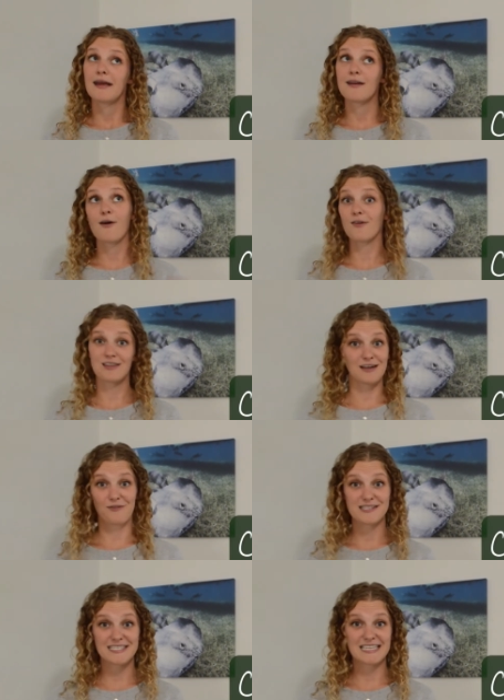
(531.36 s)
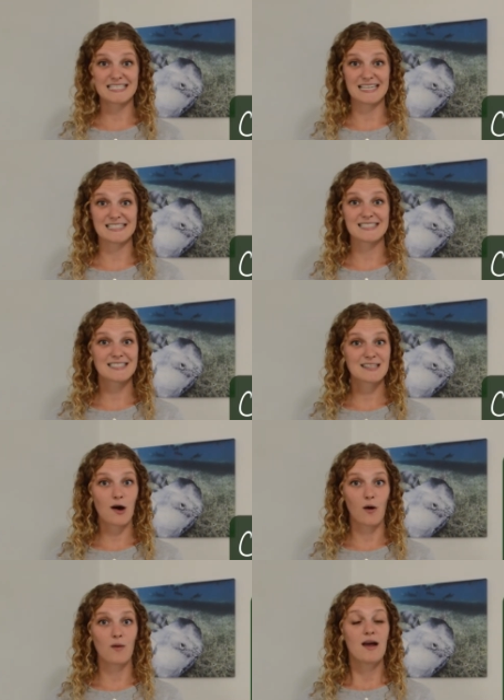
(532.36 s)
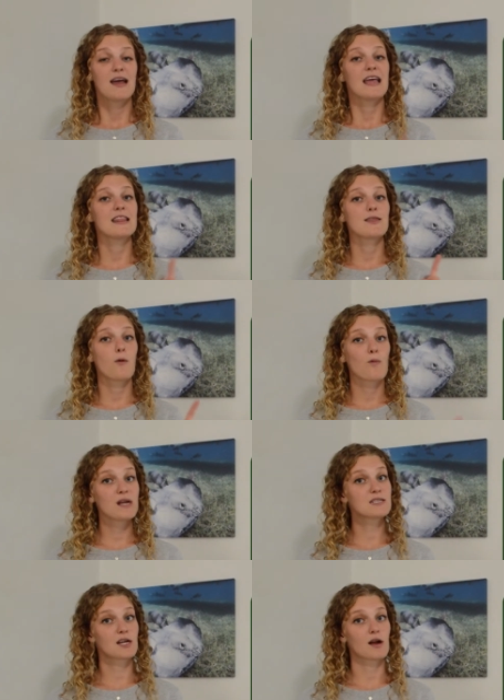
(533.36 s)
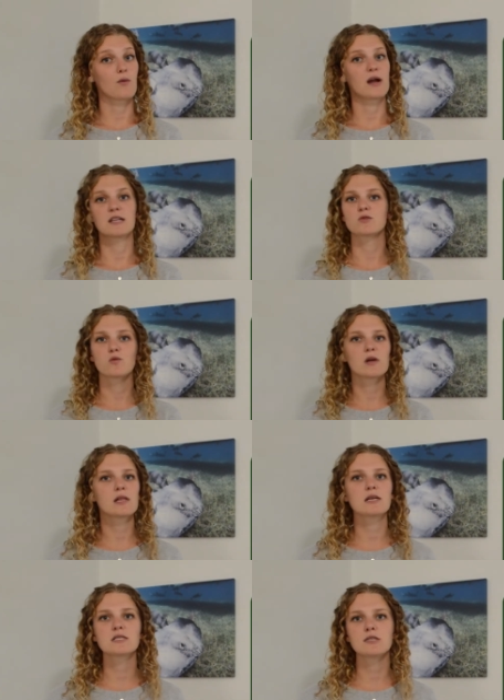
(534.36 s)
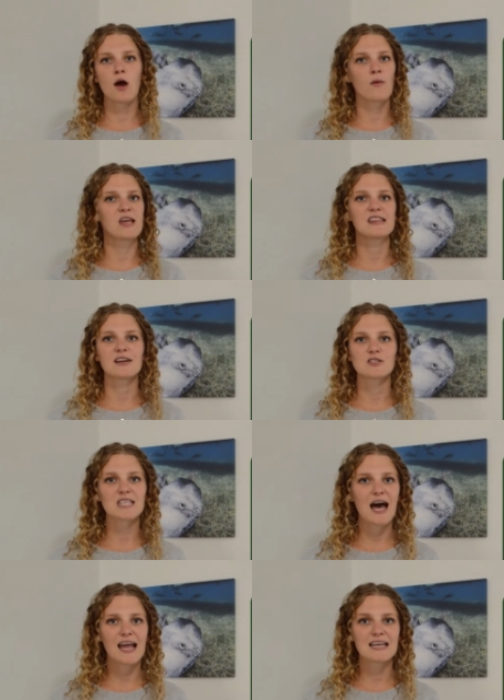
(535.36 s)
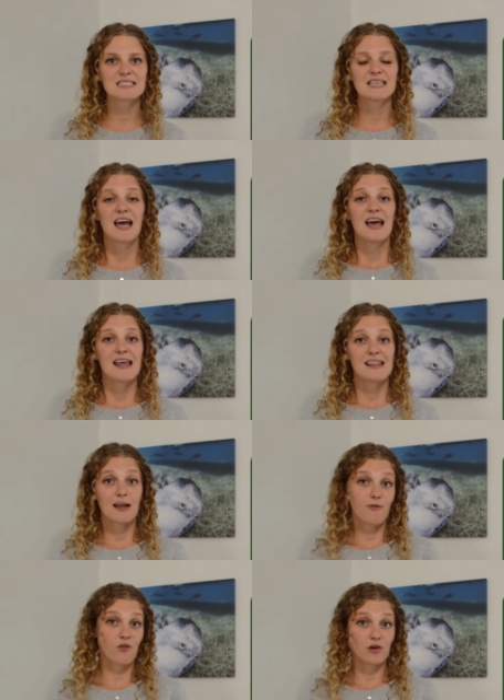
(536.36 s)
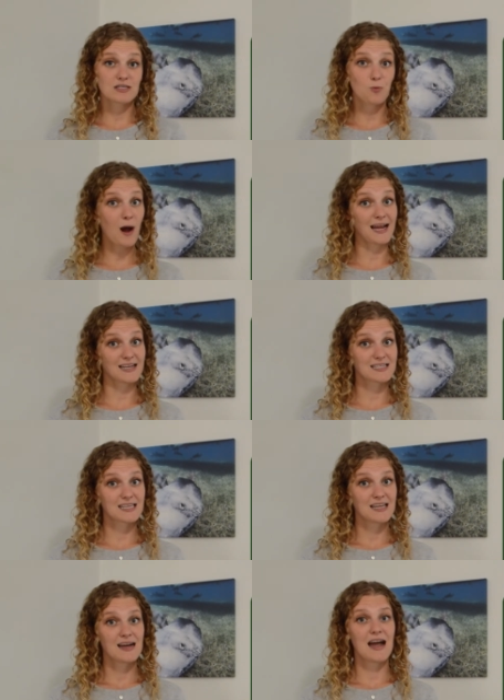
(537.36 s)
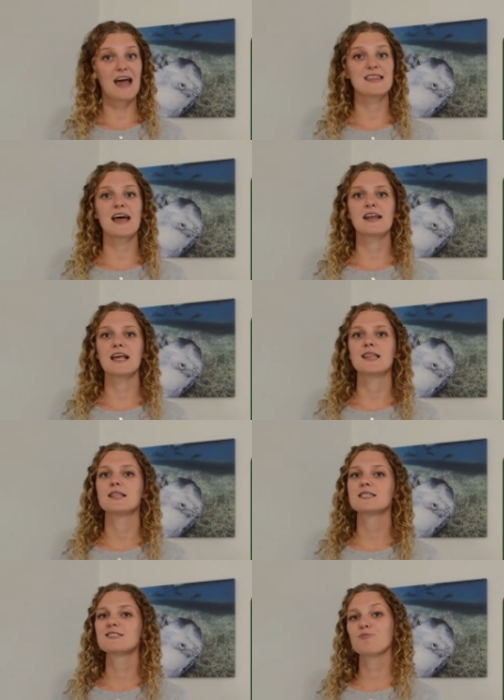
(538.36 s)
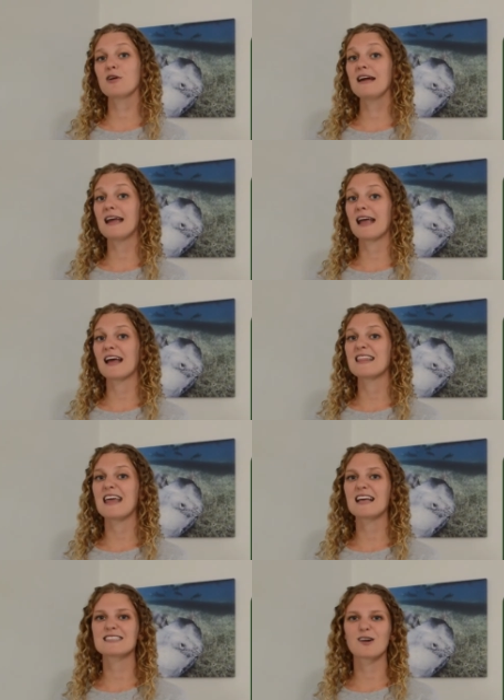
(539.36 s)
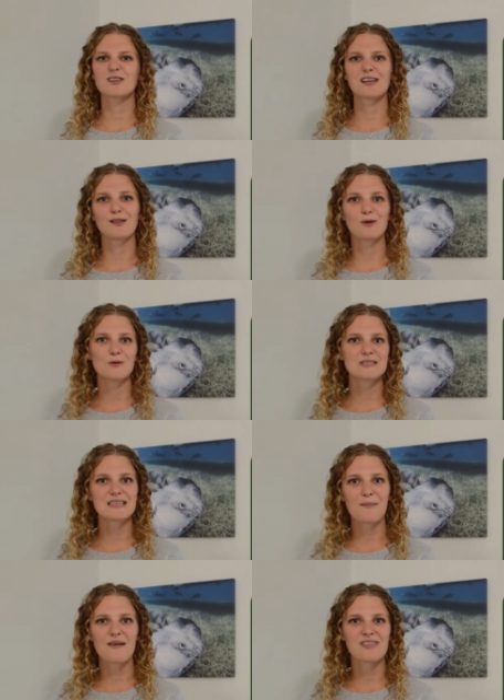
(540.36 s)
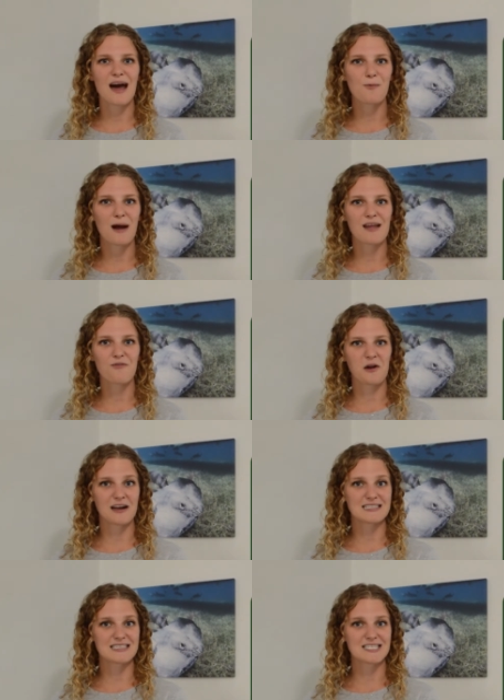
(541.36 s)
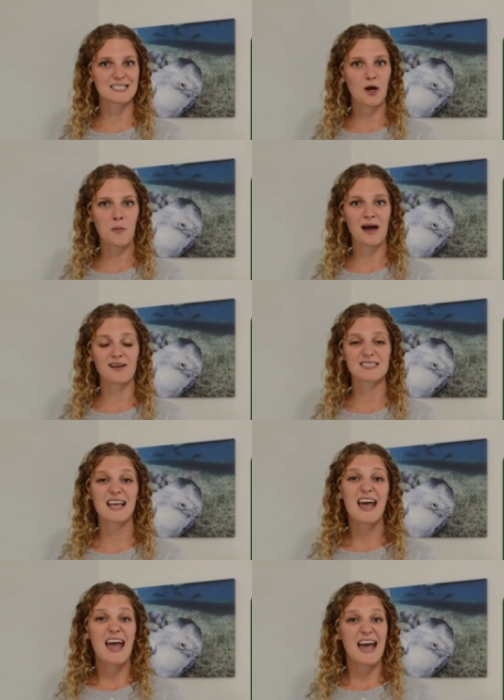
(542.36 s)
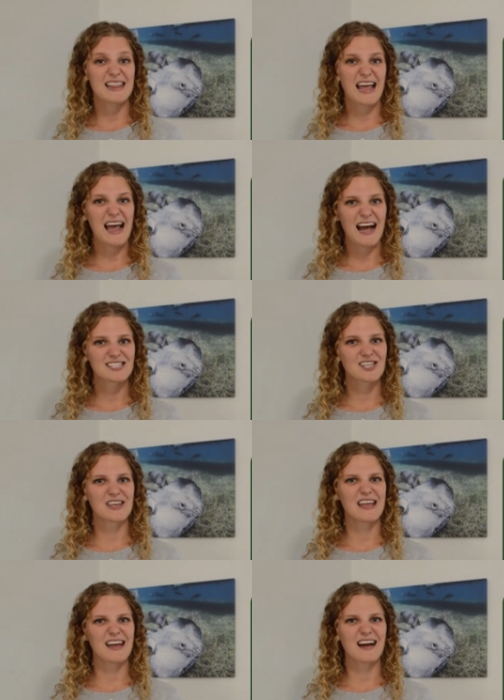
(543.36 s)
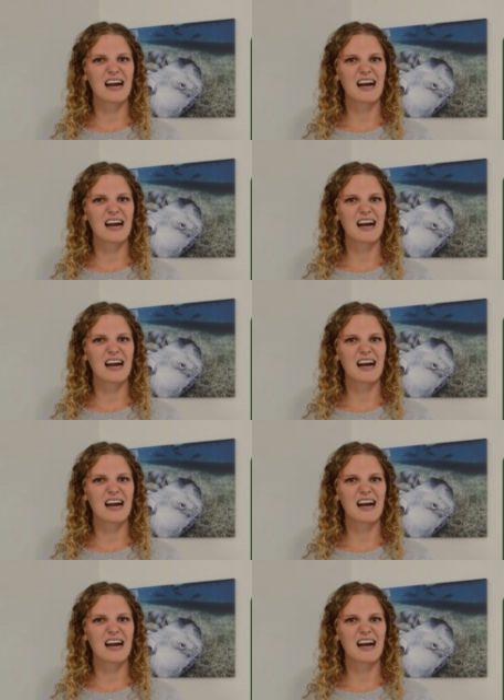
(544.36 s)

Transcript: in all the different seasons. So in the winter, when it's really snowy and there's ice, their fur is white. And then in the spring, they start to lose some of that white fur as the snow melts, and they actually get